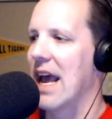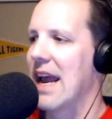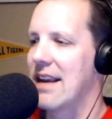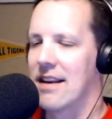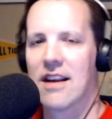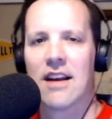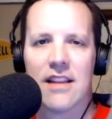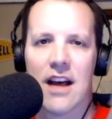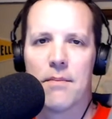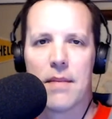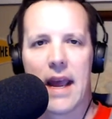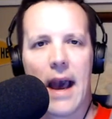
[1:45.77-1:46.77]
in
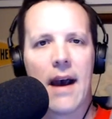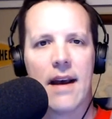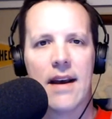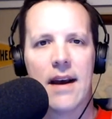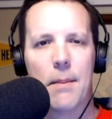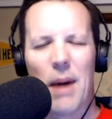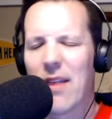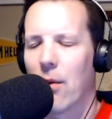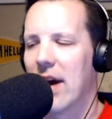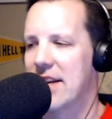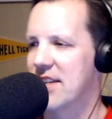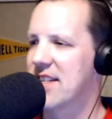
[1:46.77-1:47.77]
Columbia. By the
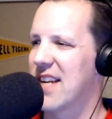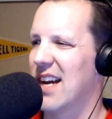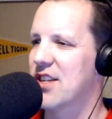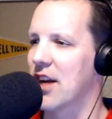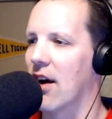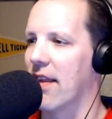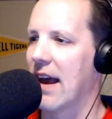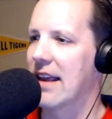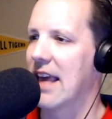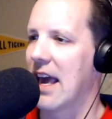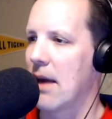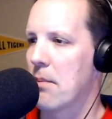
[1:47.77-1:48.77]
way, just touching on that
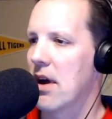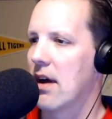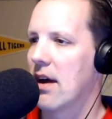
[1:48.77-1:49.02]
game